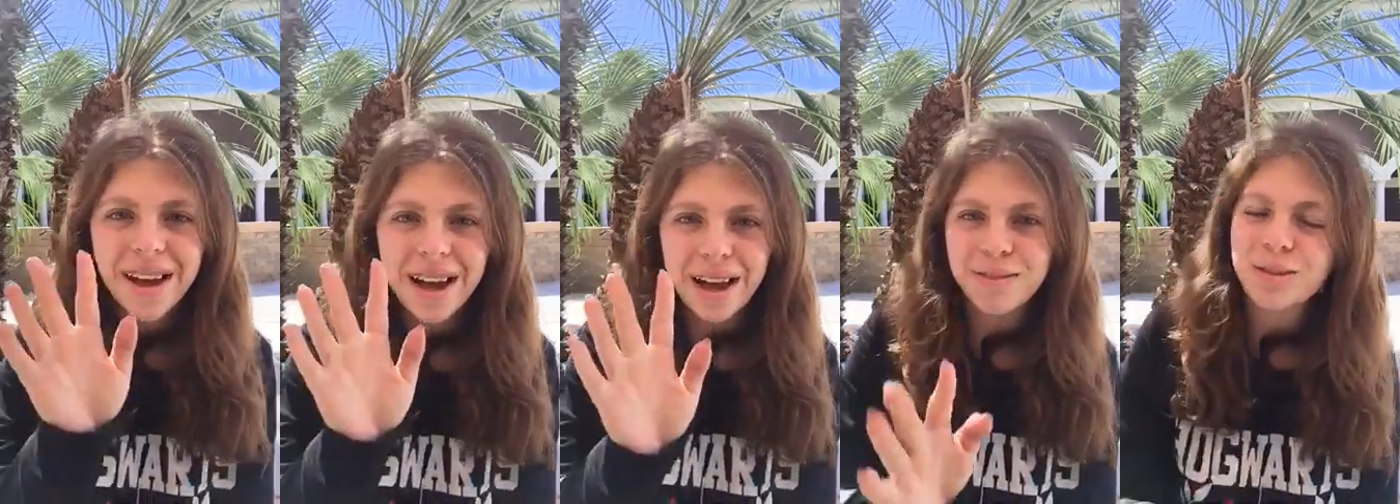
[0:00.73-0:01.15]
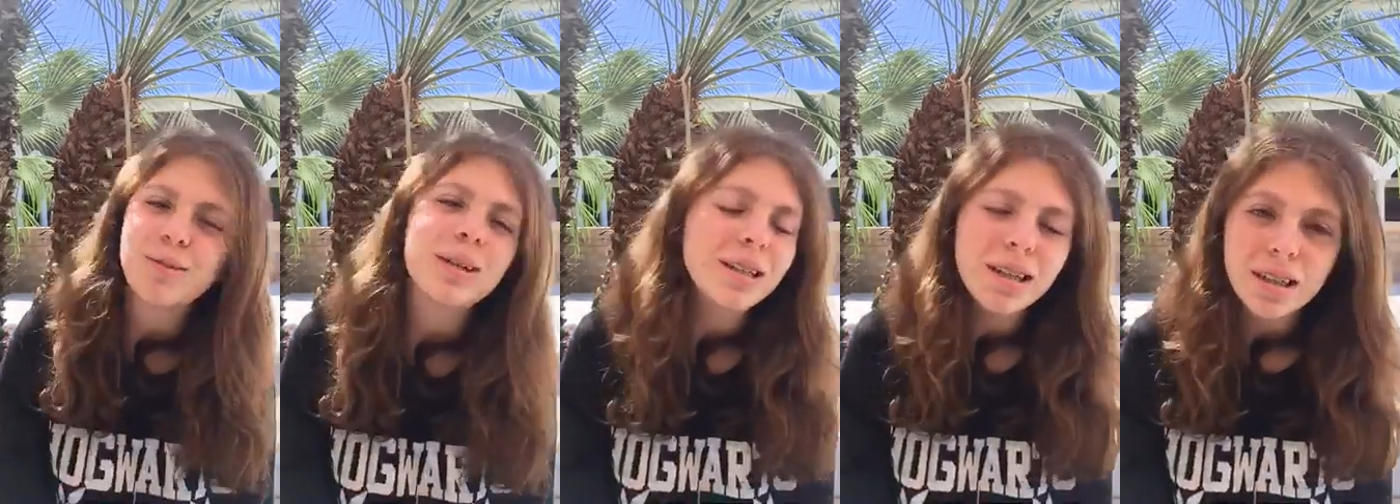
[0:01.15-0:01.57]
Hi,
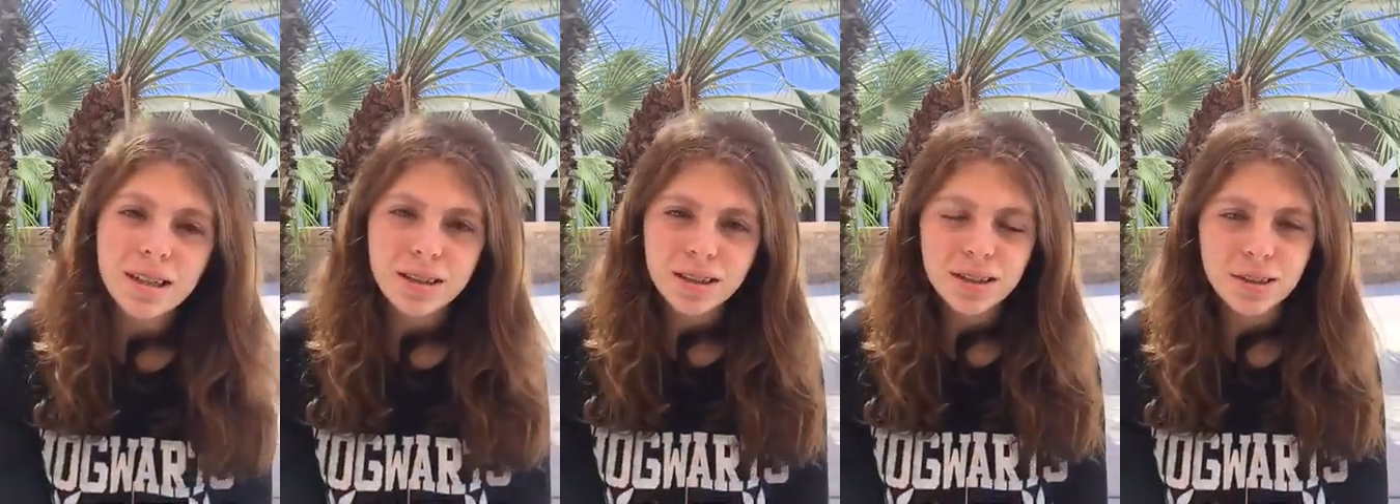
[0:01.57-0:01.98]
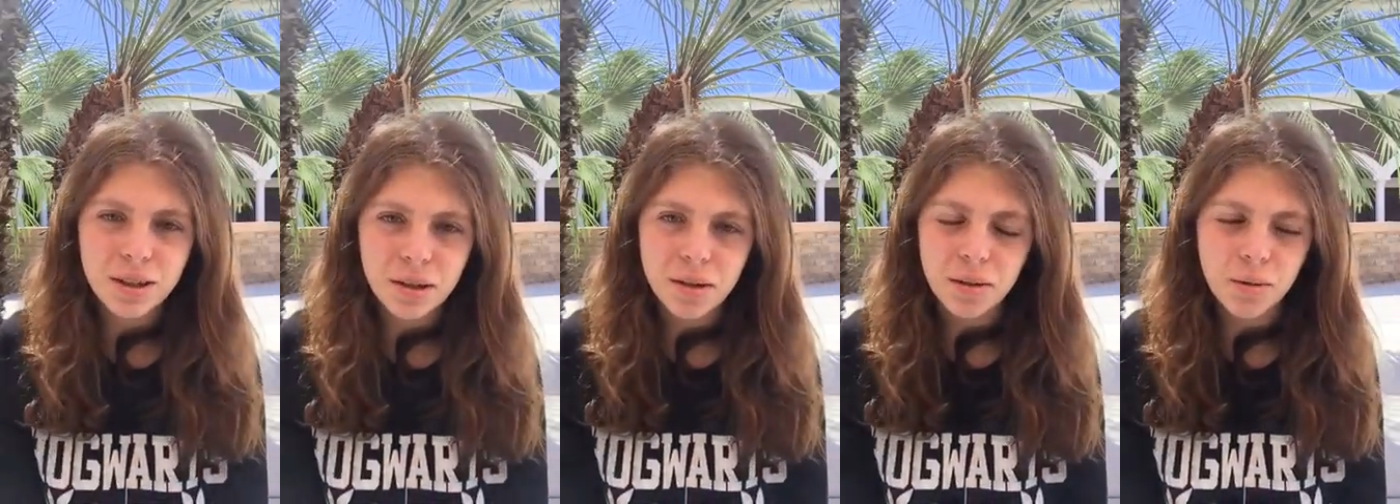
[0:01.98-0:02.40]
everyone.
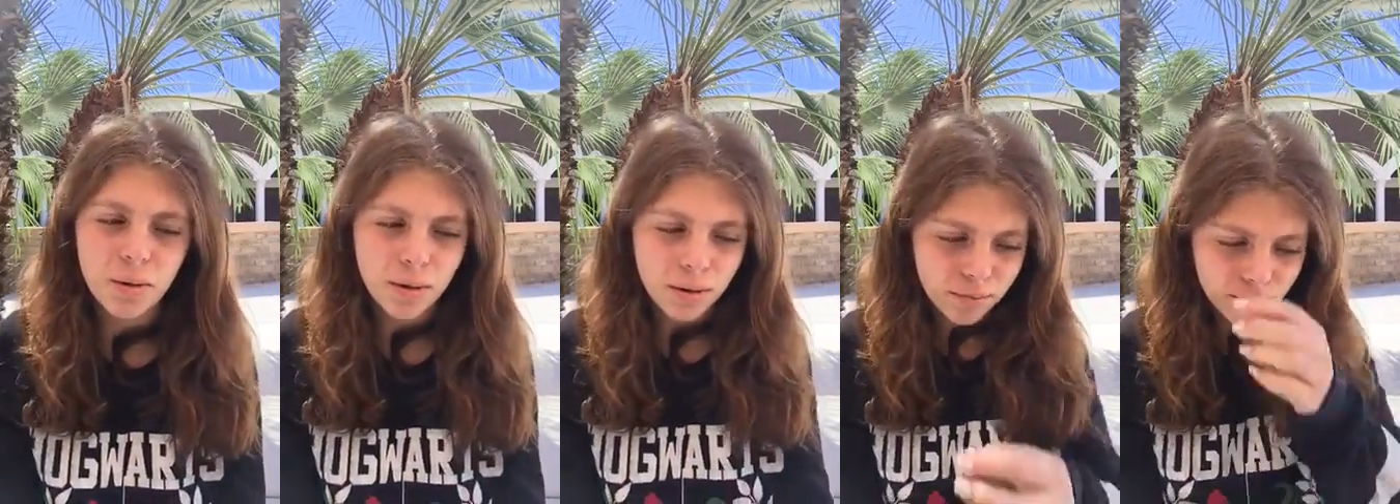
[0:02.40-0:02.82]
So,